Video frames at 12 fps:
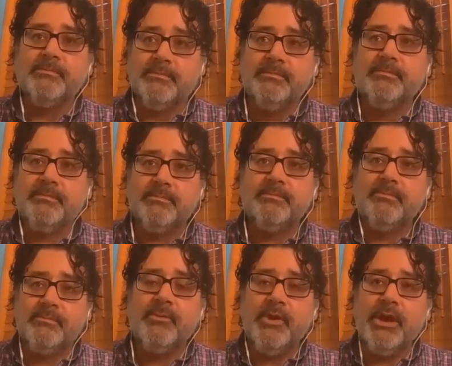Mm-hmm.
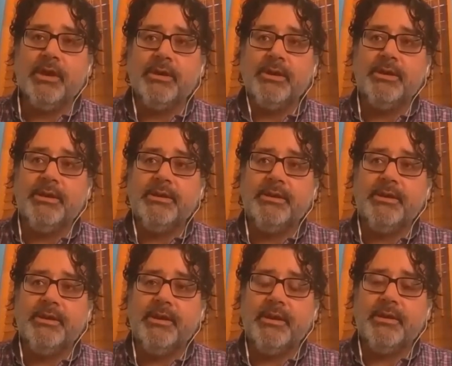Yeah,
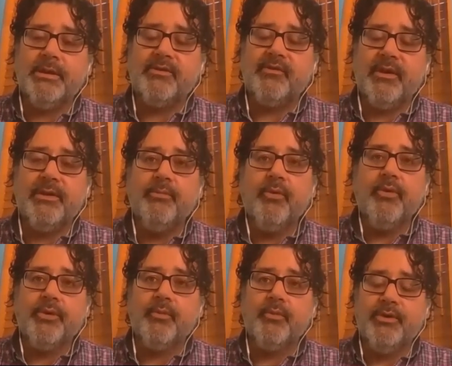and that's very
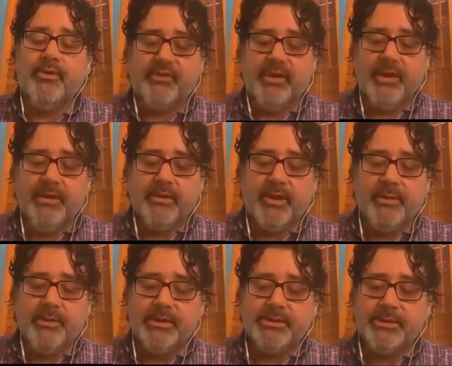important what you're saying there,
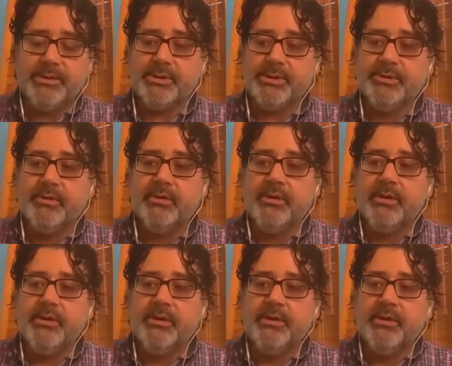because it's true.